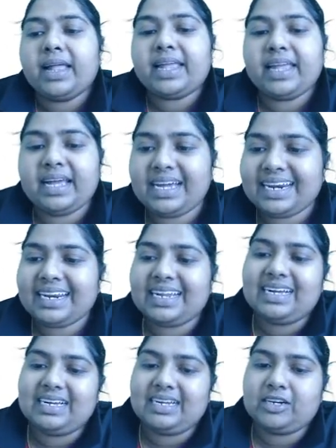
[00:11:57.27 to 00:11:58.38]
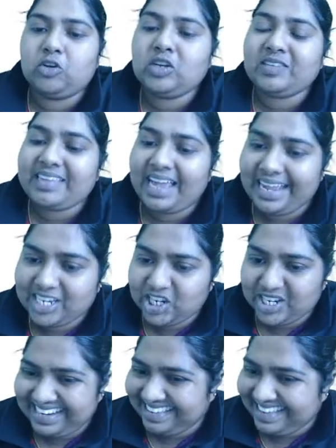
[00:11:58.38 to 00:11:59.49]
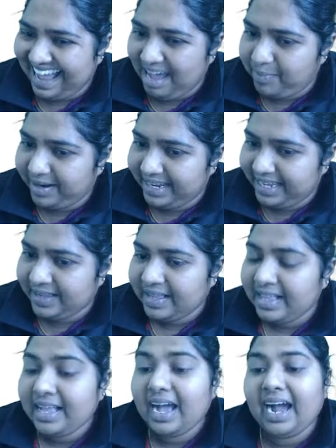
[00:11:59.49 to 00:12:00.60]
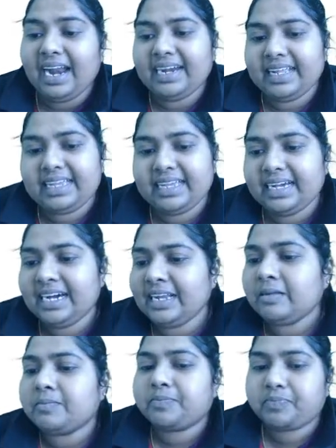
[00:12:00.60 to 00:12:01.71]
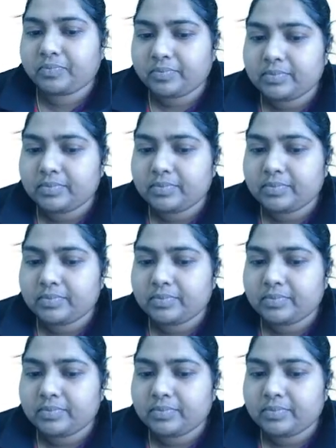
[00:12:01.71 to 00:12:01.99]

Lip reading: Here no selection is happening, and here